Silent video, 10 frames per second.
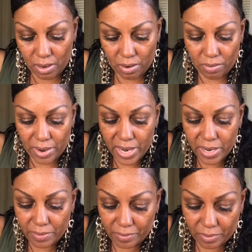All right.
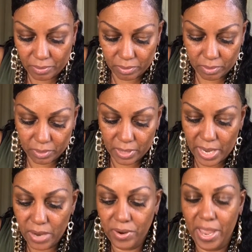
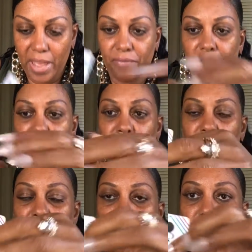Okay, we have a
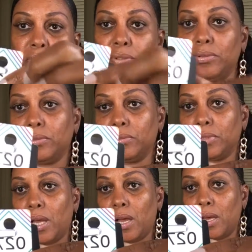beautiful,
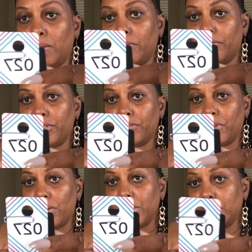first of
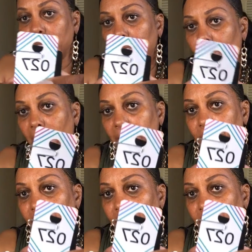all, this is item